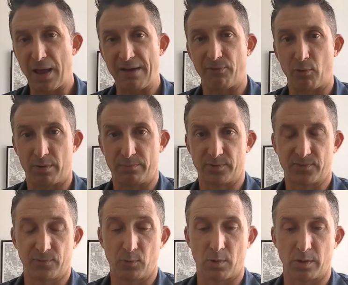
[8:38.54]
platforms
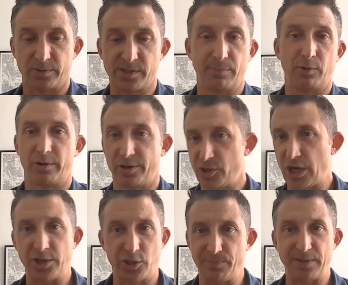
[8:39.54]
for similar to
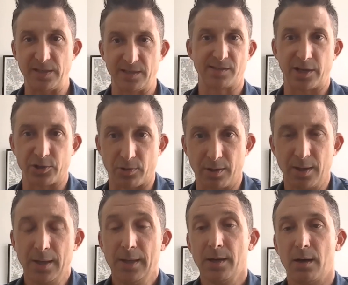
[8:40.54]
Chat GPT, et cetera,
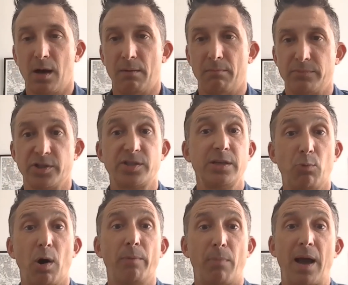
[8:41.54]
to see
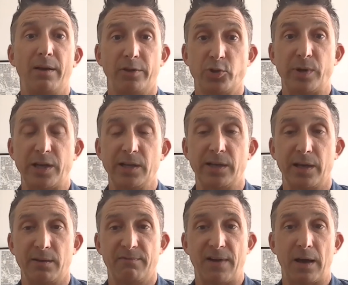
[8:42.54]
what mileage we can
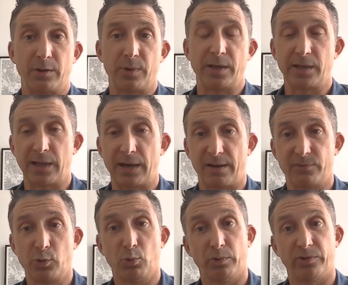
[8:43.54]
get and value we can get out
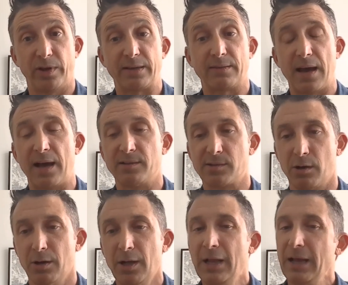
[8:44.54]
of tools like that.
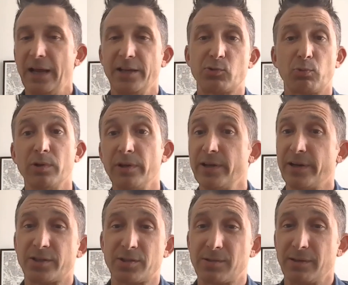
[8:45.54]
So it's really
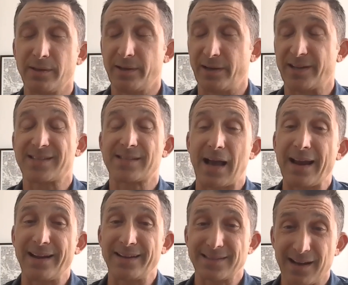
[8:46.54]
an
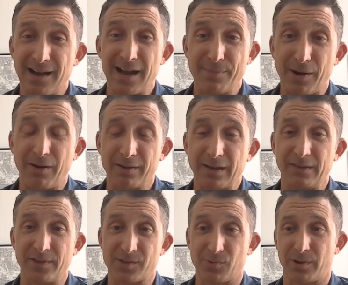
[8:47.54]
exciting time. I'll
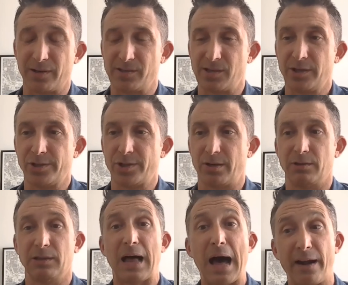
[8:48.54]
give this organization
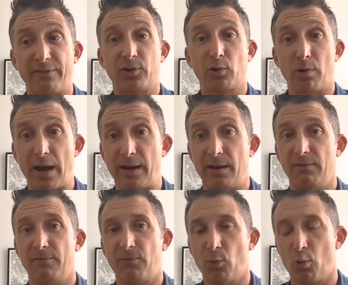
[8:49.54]
a lot of credit
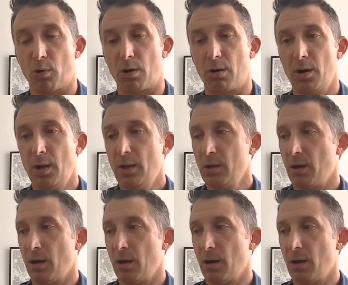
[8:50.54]
for